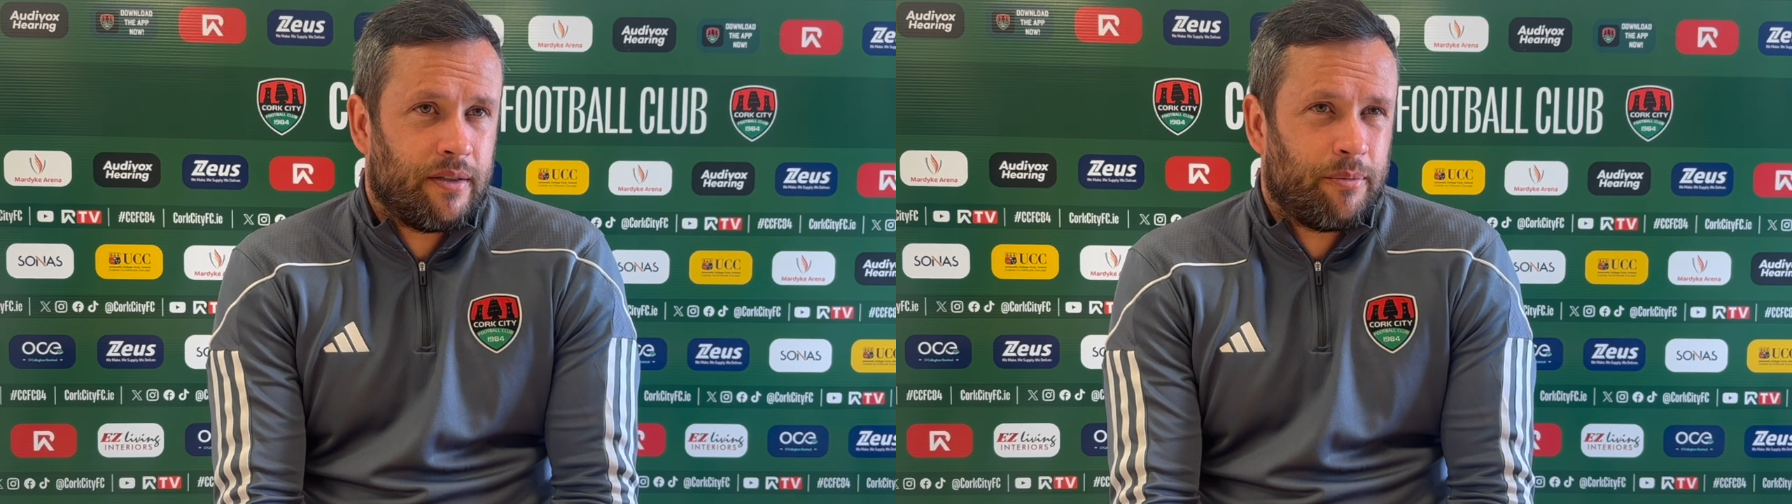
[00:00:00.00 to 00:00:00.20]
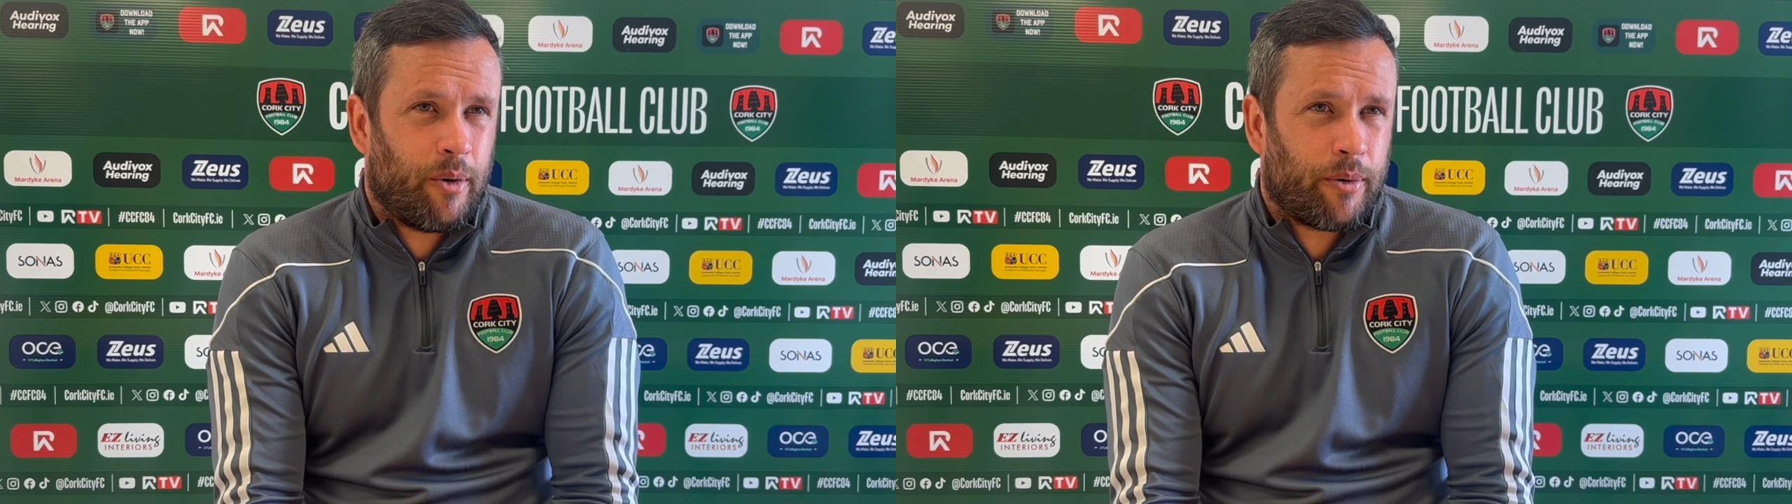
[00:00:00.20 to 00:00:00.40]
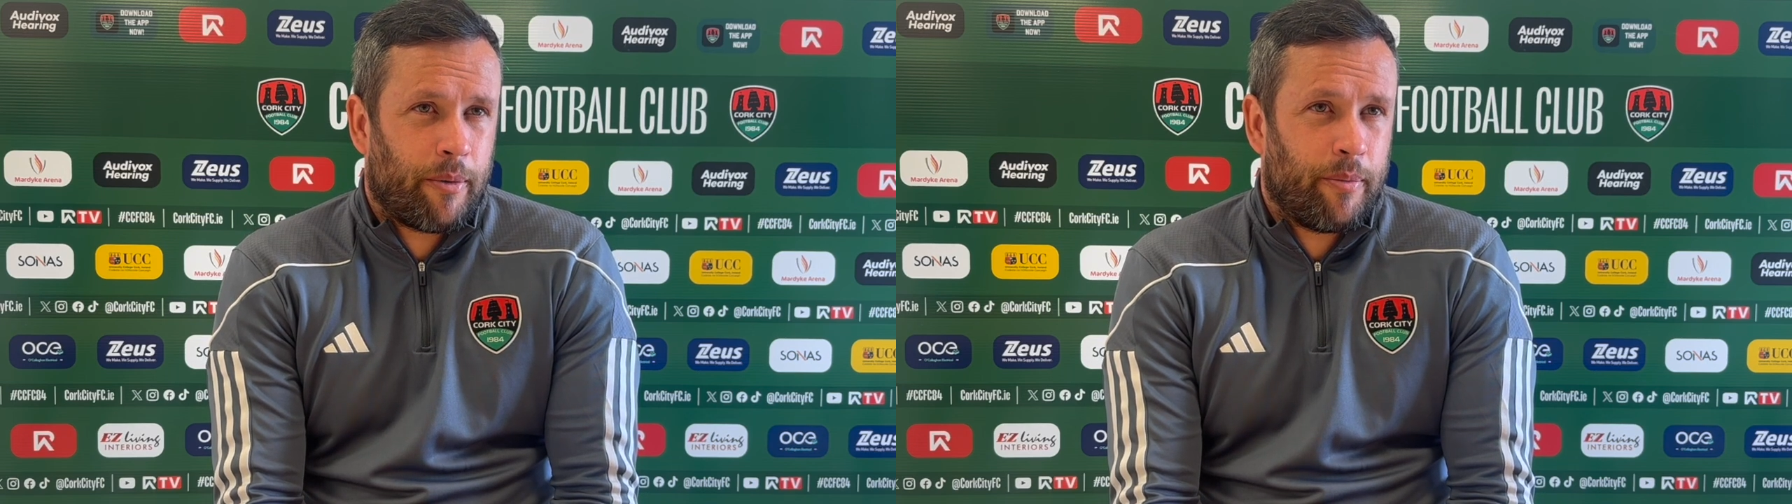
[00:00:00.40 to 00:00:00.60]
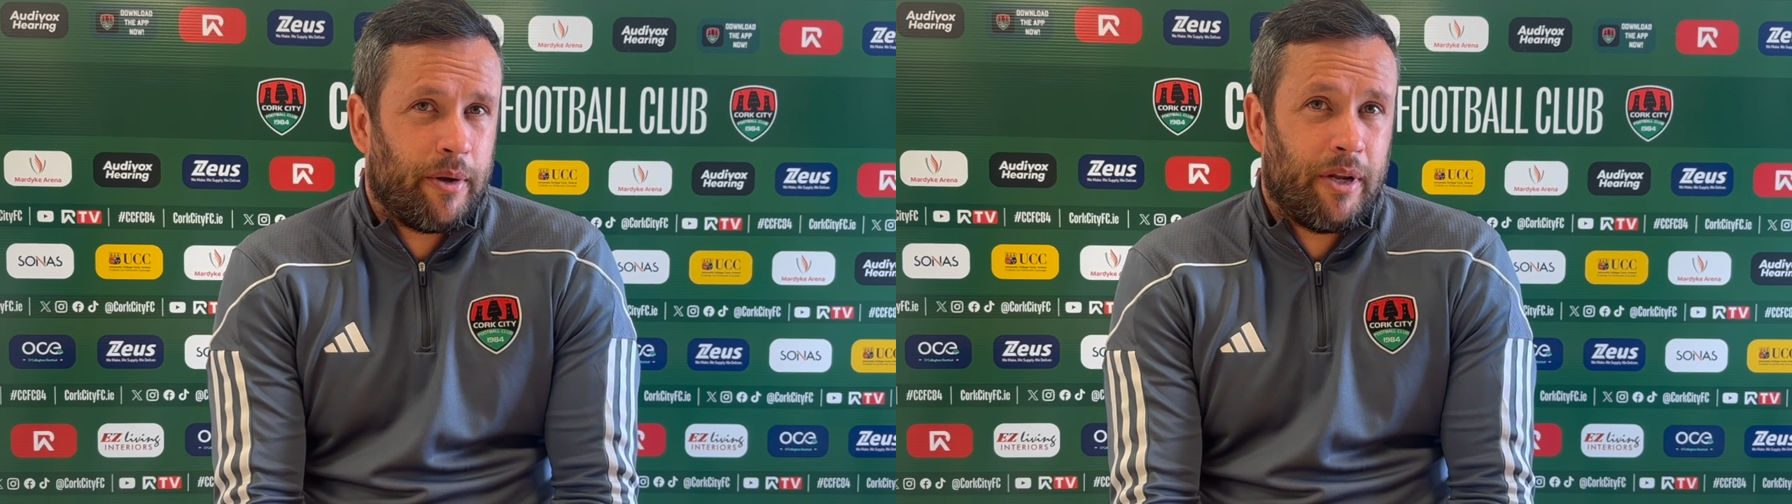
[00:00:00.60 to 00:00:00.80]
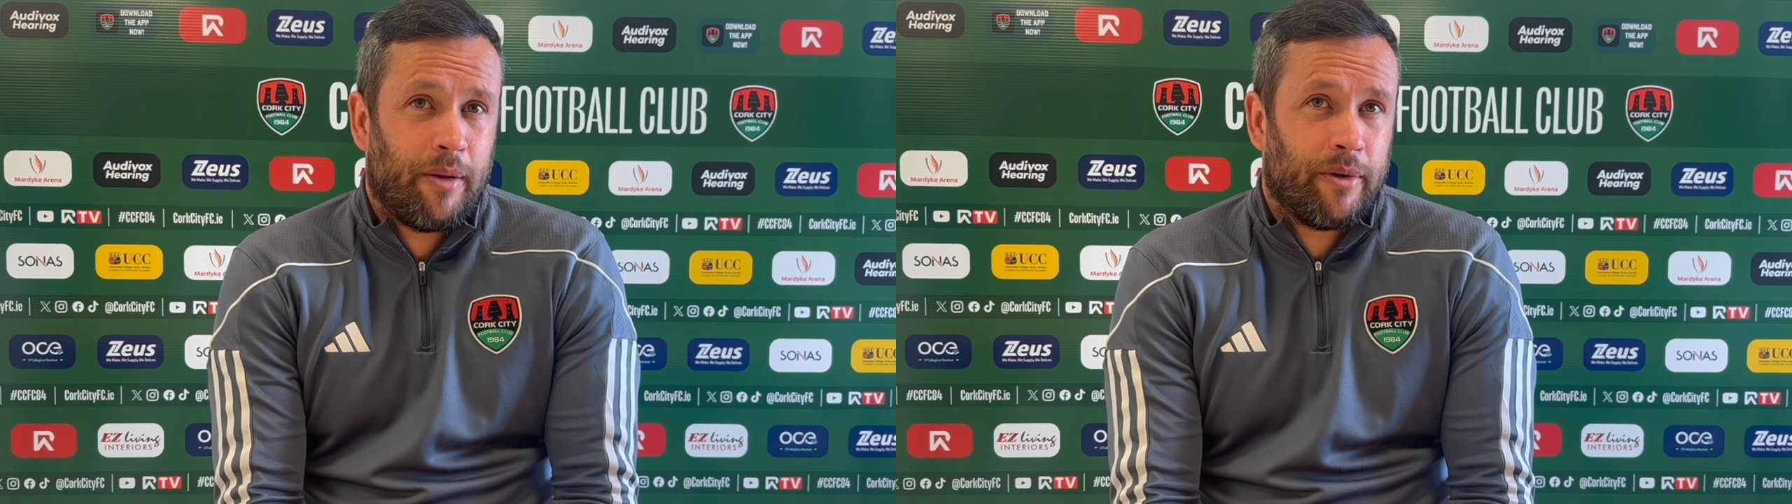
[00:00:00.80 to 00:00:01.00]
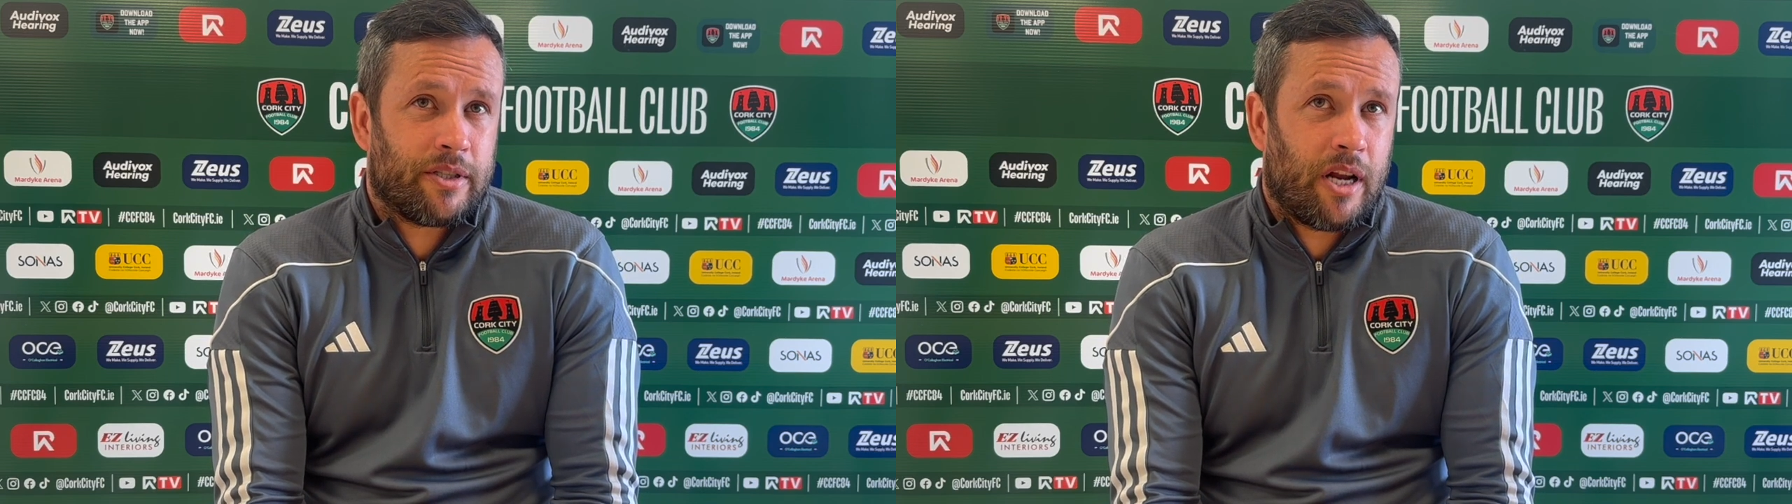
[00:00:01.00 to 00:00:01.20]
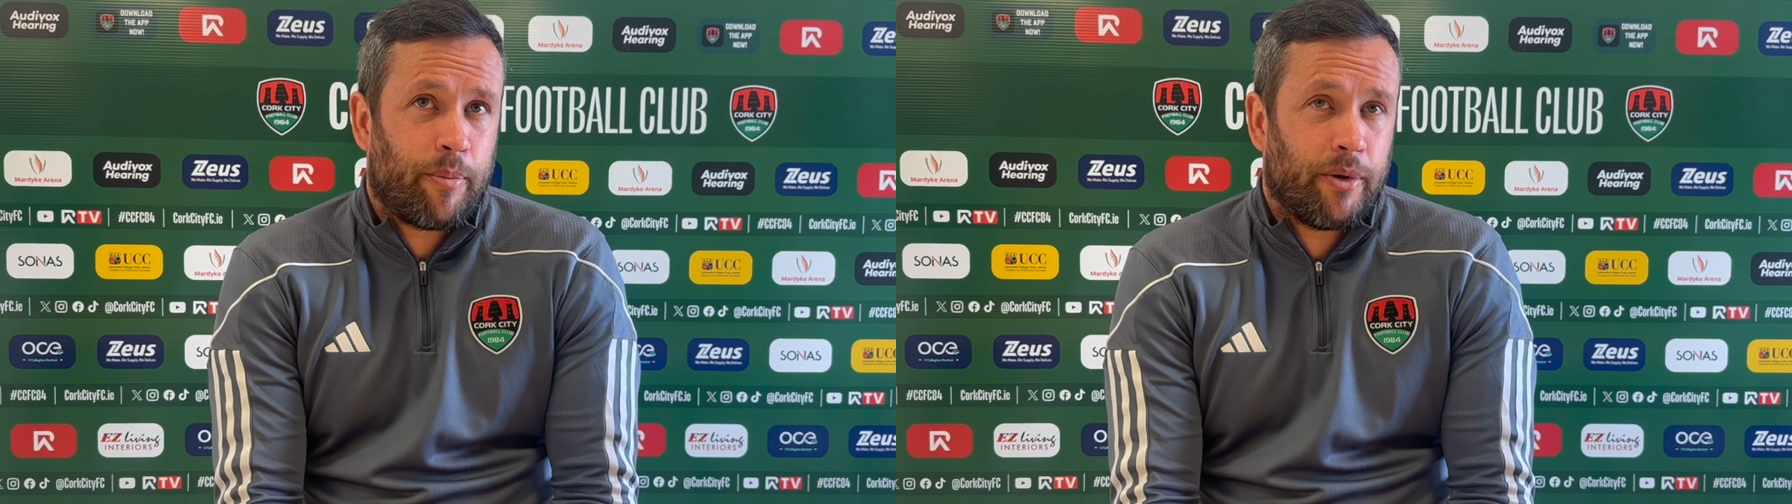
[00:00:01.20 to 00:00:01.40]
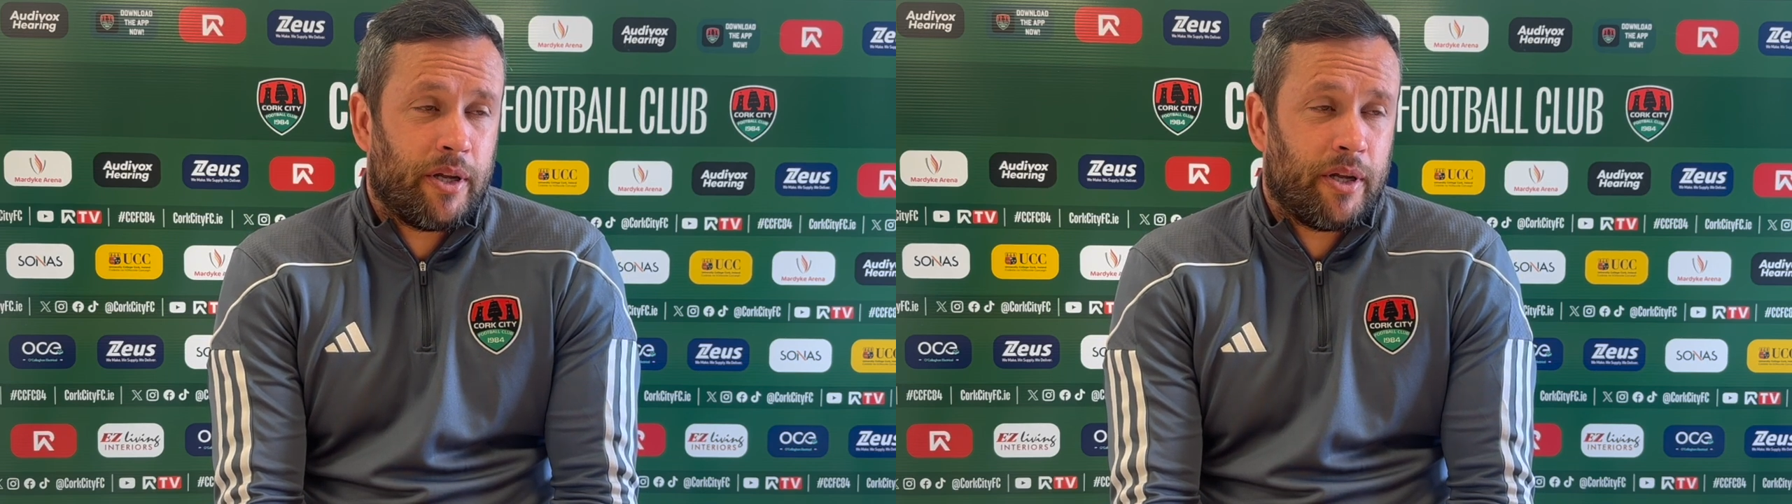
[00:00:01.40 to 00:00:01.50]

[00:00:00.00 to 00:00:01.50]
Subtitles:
we were probably a little bit sloppy,